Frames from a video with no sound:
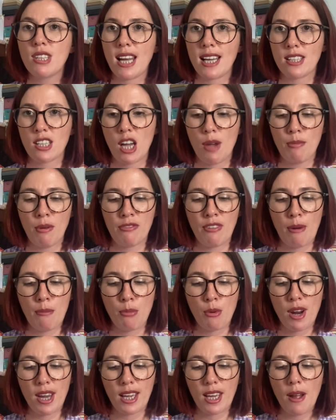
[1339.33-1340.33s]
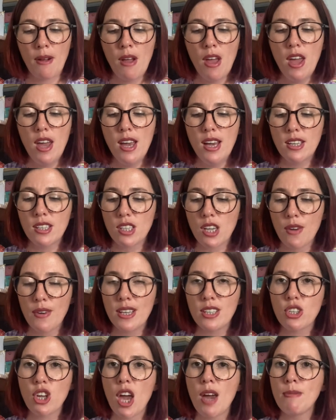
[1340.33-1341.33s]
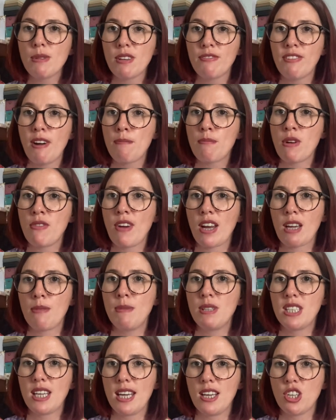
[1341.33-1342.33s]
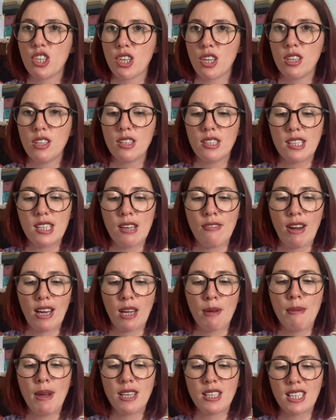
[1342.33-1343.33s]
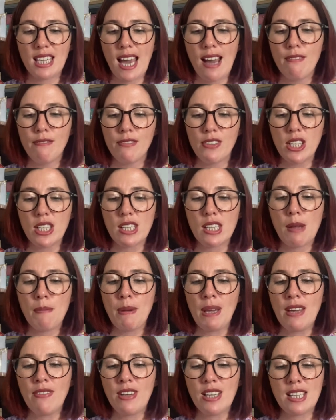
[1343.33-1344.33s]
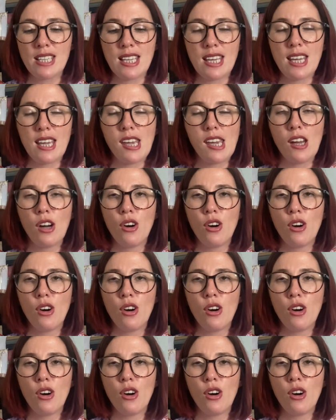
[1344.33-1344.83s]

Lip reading: that type of fabric. So in terms of fabric recommendations, they recommend canvas, PVC,